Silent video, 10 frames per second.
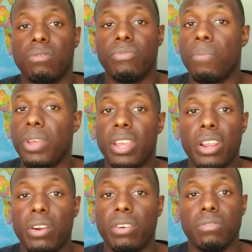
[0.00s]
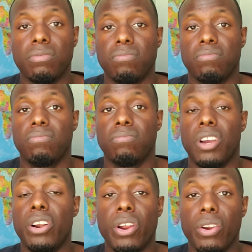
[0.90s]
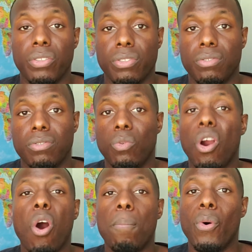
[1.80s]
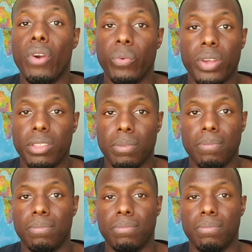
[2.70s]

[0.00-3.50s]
from being here on earth. We're all born with them.